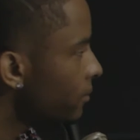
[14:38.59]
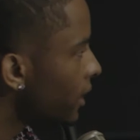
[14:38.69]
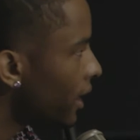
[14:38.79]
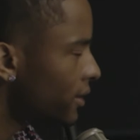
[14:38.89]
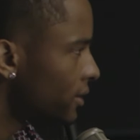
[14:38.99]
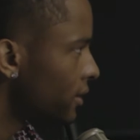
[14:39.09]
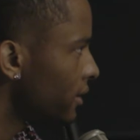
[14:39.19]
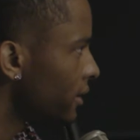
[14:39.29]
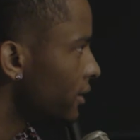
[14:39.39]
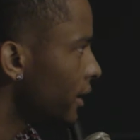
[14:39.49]
God is
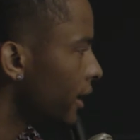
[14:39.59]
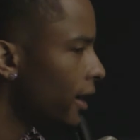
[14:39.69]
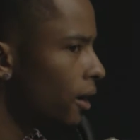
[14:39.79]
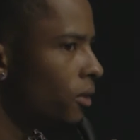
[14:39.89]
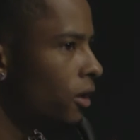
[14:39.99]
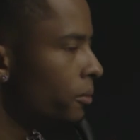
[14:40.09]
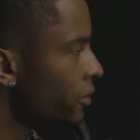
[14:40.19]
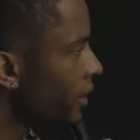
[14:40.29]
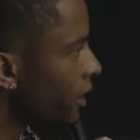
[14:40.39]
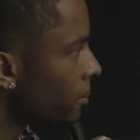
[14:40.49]
good, and God will humble
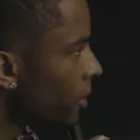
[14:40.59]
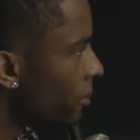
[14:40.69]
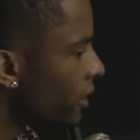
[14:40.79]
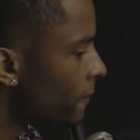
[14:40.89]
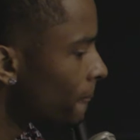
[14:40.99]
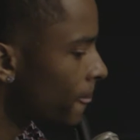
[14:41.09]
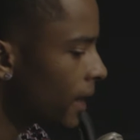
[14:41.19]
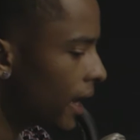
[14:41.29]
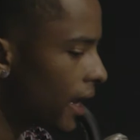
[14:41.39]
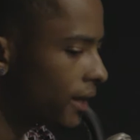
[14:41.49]
you at any moment.
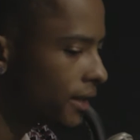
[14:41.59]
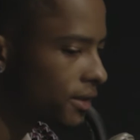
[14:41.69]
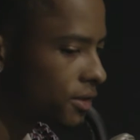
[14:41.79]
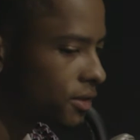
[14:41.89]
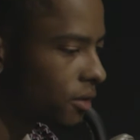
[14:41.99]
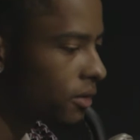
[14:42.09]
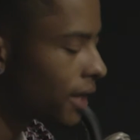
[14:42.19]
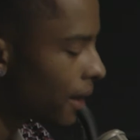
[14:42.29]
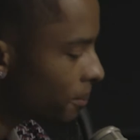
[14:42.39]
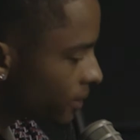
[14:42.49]
And this is,
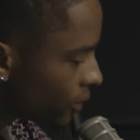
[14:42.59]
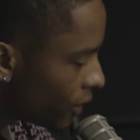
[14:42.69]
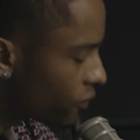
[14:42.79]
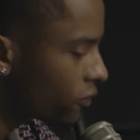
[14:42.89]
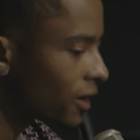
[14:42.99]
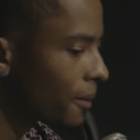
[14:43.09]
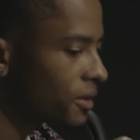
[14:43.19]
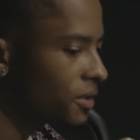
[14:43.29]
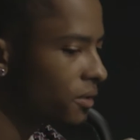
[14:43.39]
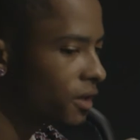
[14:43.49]
I'm grateful for the
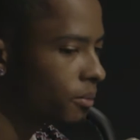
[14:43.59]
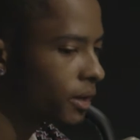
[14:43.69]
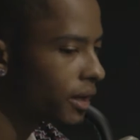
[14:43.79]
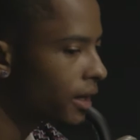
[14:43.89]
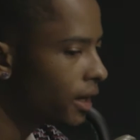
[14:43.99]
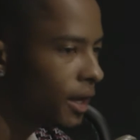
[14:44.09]
opportunity, but